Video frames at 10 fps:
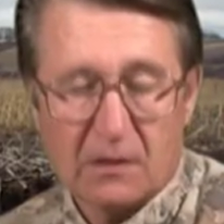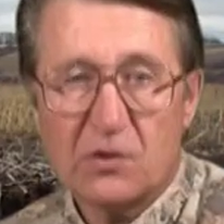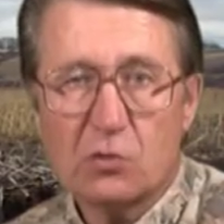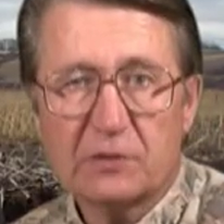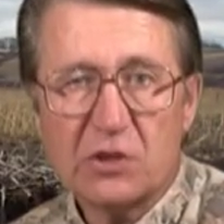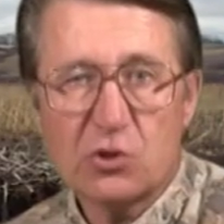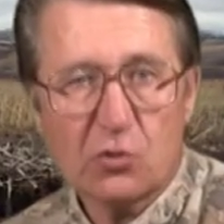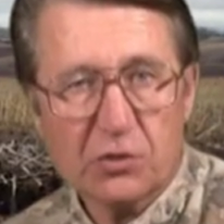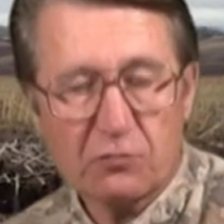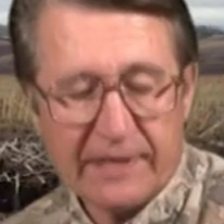The only
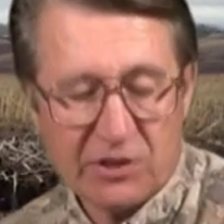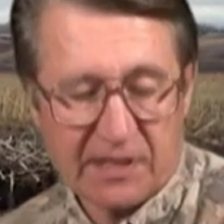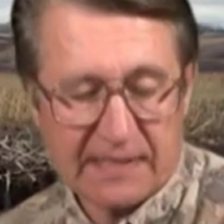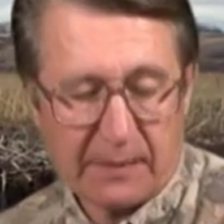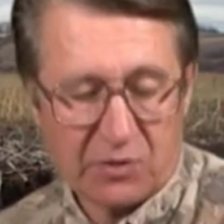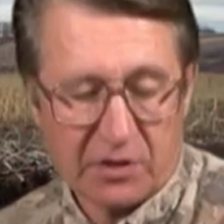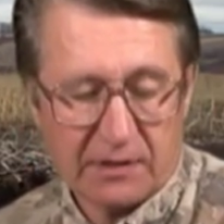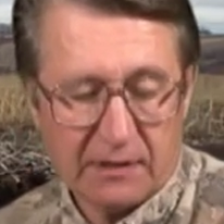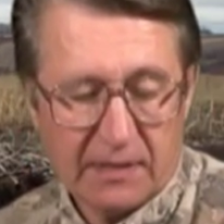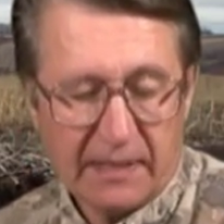shorter range
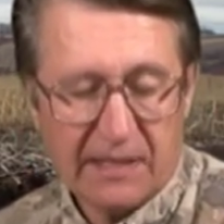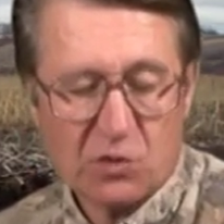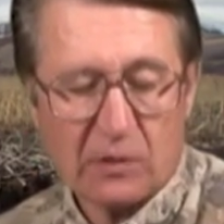exception is